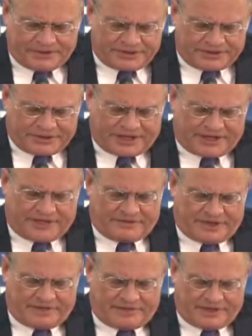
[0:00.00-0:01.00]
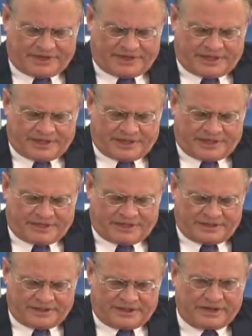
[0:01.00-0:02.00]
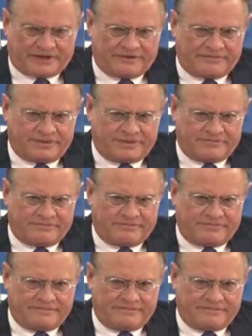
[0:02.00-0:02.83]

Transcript: Saudi Arabia and Qatar have been